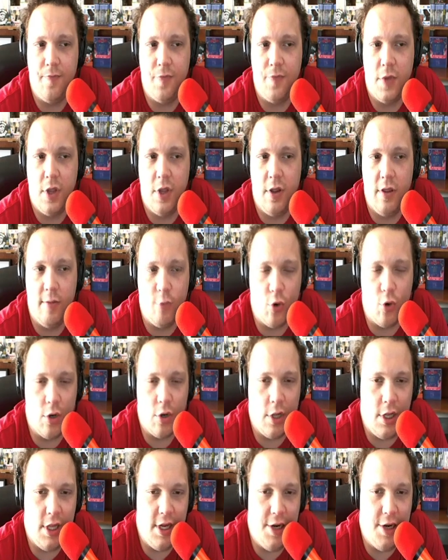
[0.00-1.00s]
the more
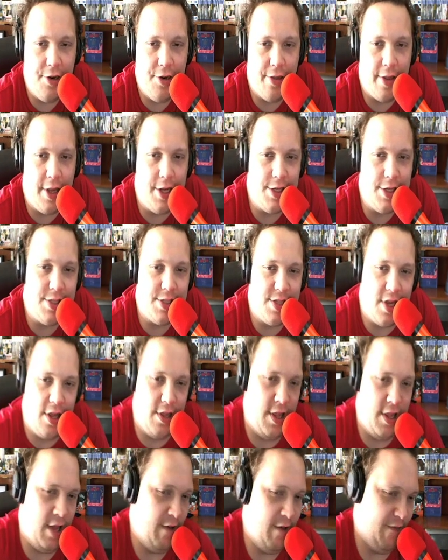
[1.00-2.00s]
clear things
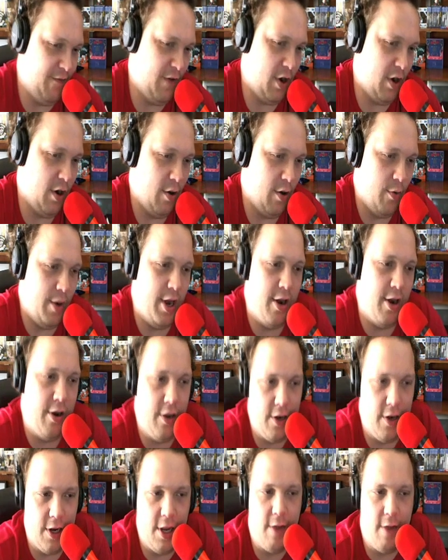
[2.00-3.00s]
that are far away are
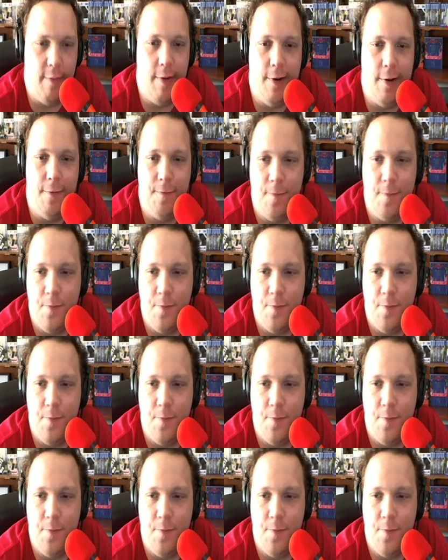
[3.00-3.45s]
going to come in.